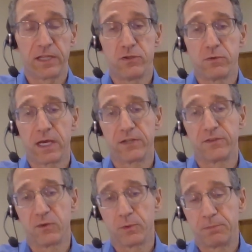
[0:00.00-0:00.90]
knew how to
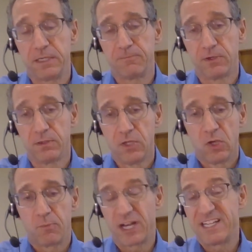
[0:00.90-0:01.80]
deal with people,
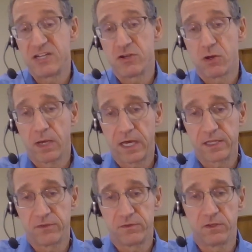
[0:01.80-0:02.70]
but I didn't know how
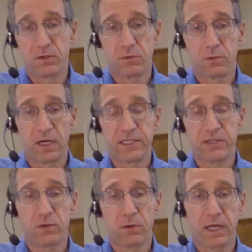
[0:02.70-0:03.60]
to deal. I
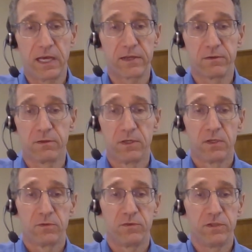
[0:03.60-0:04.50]
didn't know how to
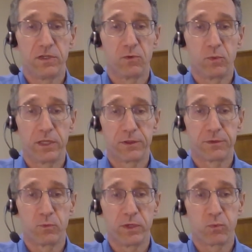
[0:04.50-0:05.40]
deal with
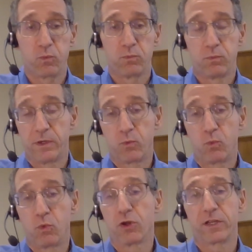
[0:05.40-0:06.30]

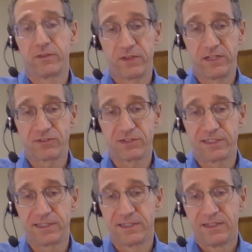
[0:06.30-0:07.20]
work
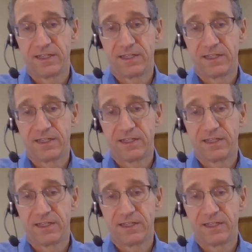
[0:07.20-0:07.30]
essentially,